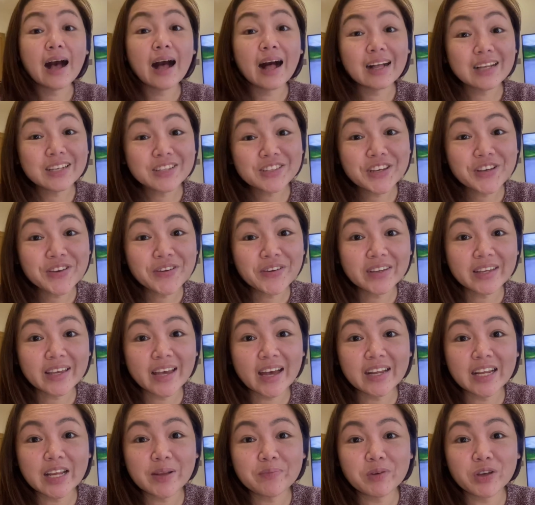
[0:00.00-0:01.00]
I'll see you
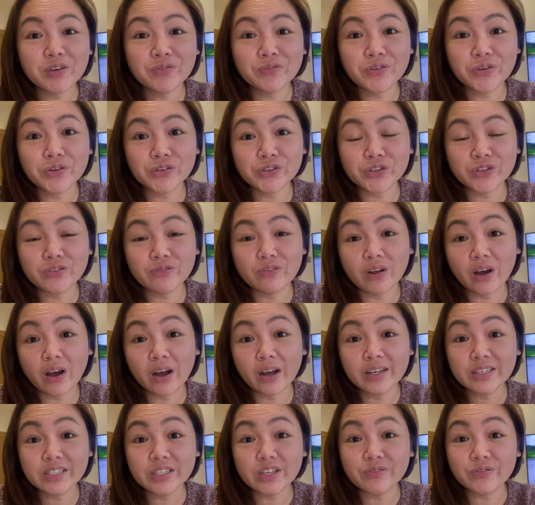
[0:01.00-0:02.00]
again in my future
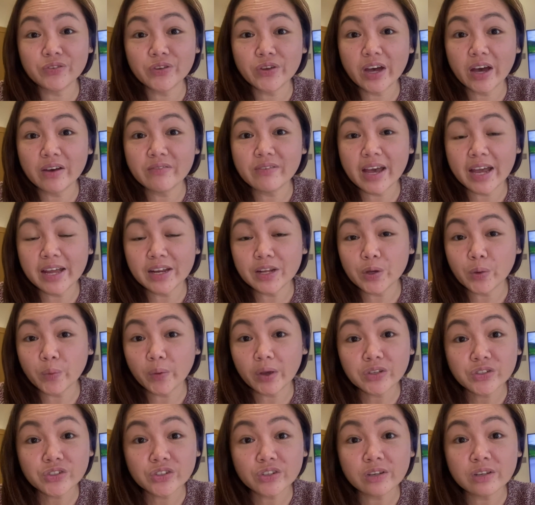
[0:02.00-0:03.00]
vlogs. If you have any
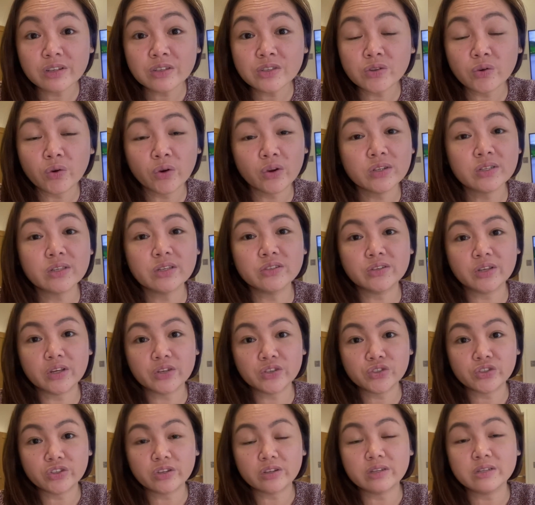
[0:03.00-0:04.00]
questions or
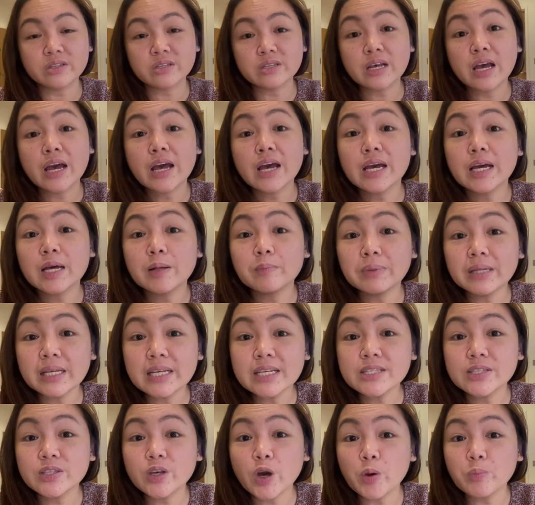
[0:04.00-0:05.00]
suggestions,
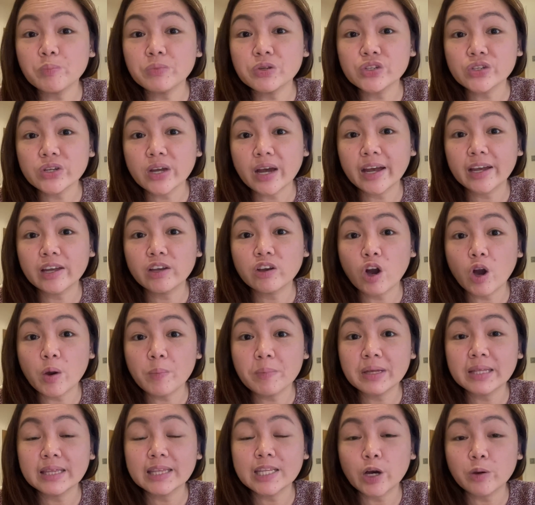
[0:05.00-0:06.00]
please don't be shy,
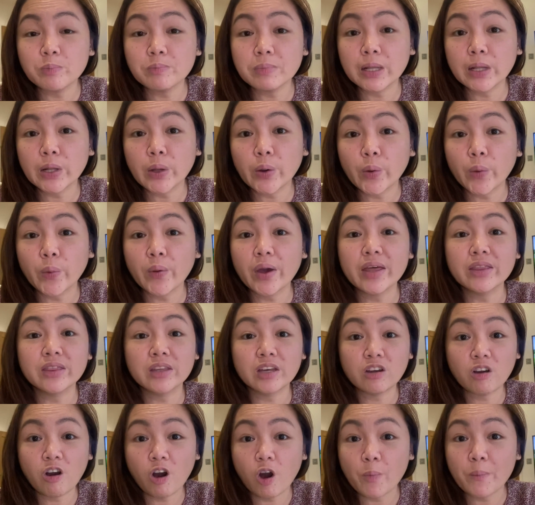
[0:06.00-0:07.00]
comment down below in
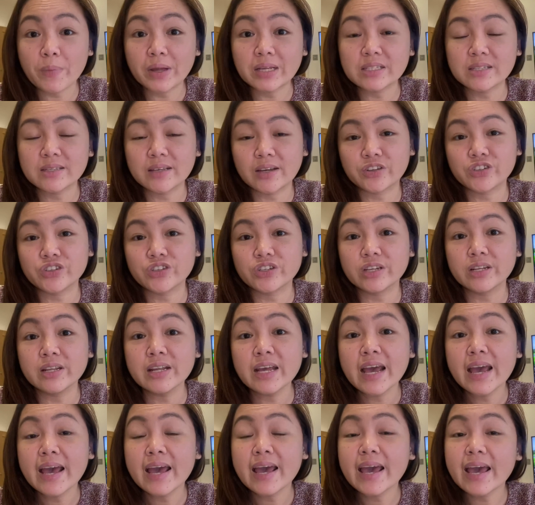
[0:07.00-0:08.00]
the comment section.
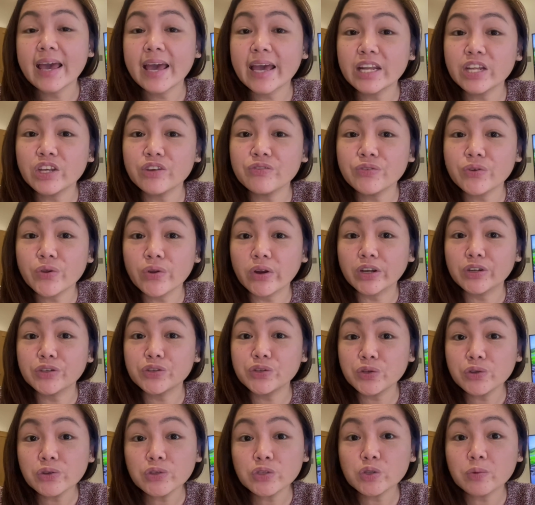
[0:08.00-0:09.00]
And if you are
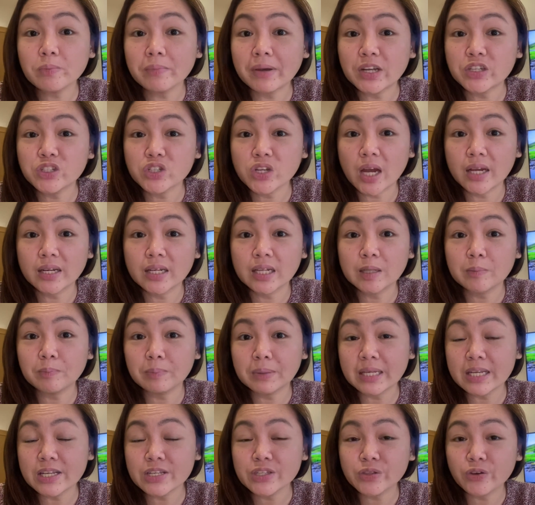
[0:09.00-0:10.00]
new to my channel,
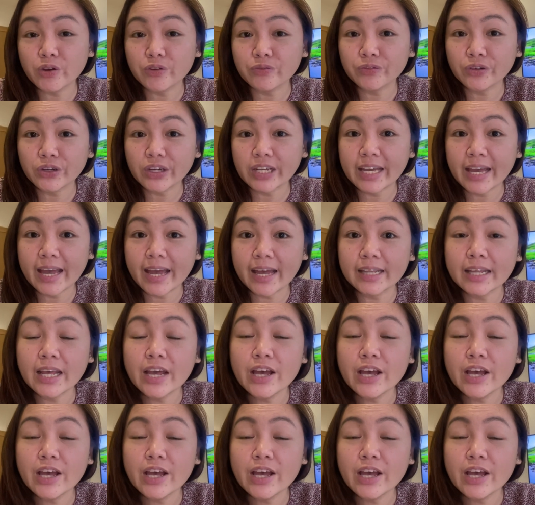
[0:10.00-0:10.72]
please don't forget